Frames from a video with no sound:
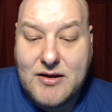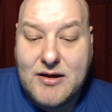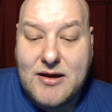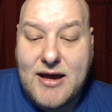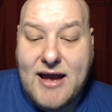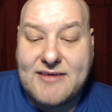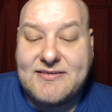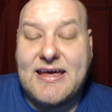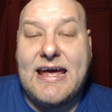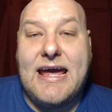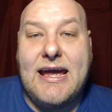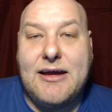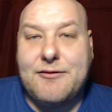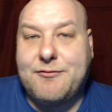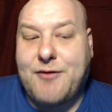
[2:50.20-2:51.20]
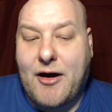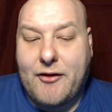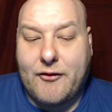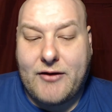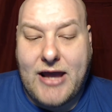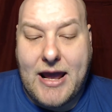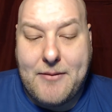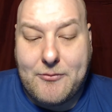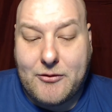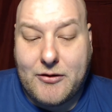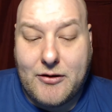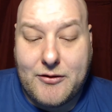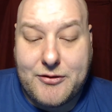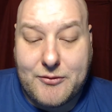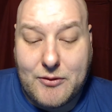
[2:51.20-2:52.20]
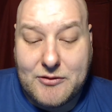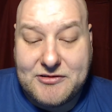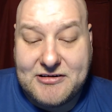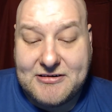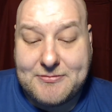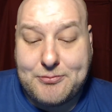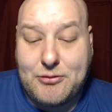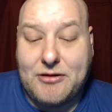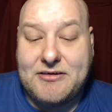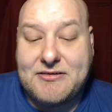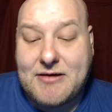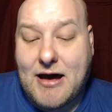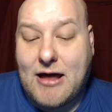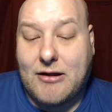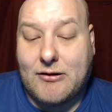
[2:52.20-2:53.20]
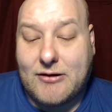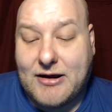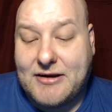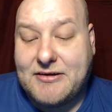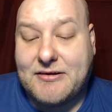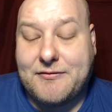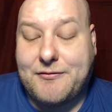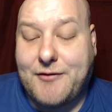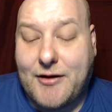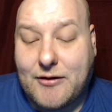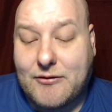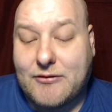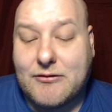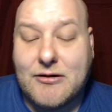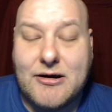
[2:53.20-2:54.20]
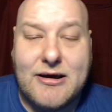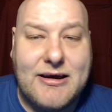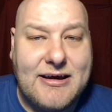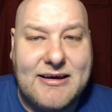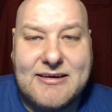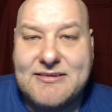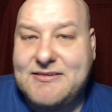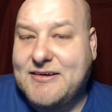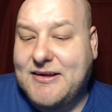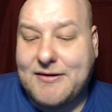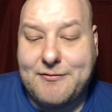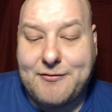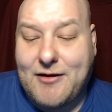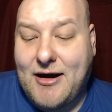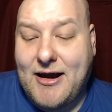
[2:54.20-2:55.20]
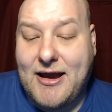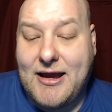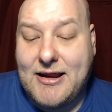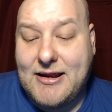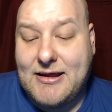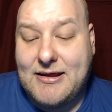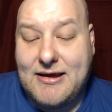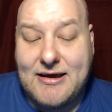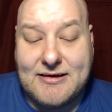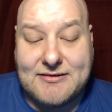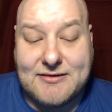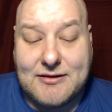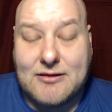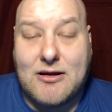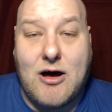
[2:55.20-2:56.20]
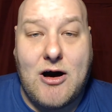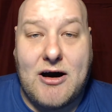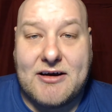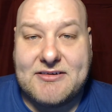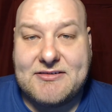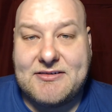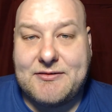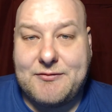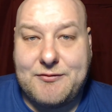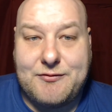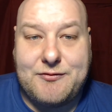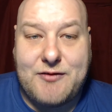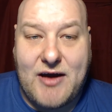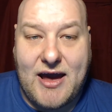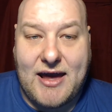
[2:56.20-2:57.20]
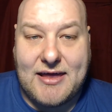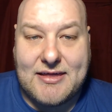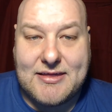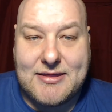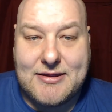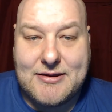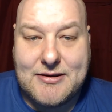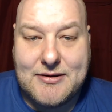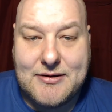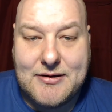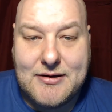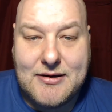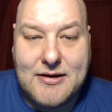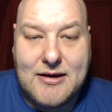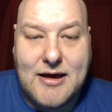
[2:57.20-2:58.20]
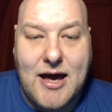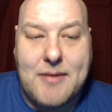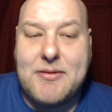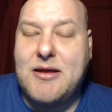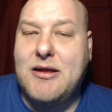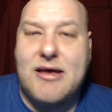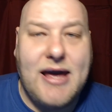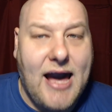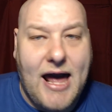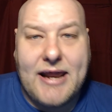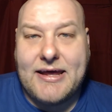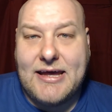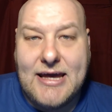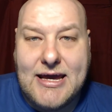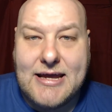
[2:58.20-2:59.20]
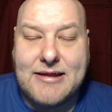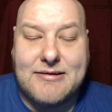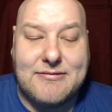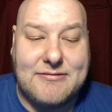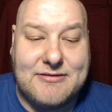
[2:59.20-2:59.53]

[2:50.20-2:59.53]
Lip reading: As they eat, Father Gabriel throws his priest collar into the fire, signifying his lost faith. I mean, you gotta eat.